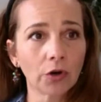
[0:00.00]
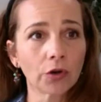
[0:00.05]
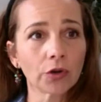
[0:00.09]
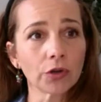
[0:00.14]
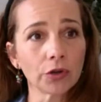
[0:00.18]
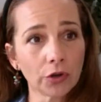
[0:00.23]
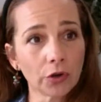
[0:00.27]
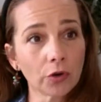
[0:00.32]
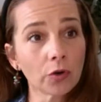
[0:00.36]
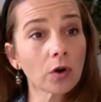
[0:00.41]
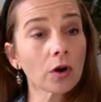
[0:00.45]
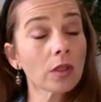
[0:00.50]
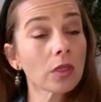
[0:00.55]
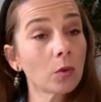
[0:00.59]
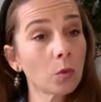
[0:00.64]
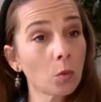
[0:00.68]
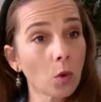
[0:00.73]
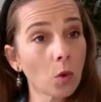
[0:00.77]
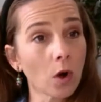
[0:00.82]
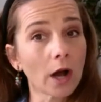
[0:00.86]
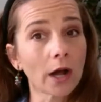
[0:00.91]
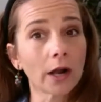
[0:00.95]
you are the
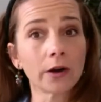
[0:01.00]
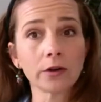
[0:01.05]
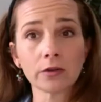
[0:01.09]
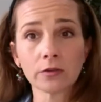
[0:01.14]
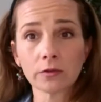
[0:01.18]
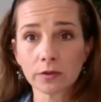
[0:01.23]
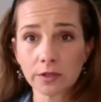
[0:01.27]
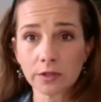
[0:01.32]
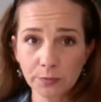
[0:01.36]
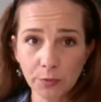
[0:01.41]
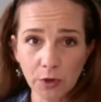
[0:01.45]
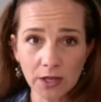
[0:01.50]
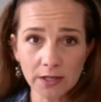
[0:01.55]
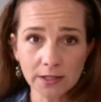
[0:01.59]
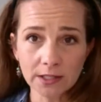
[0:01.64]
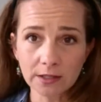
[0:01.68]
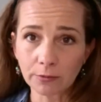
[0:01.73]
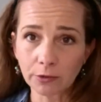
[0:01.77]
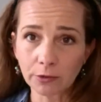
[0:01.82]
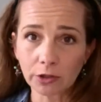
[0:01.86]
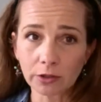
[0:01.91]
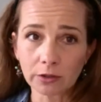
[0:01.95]
one
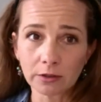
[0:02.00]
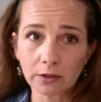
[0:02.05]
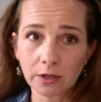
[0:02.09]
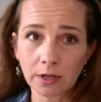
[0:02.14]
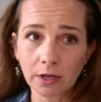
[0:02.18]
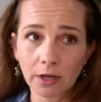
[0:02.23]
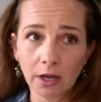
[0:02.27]
responsible.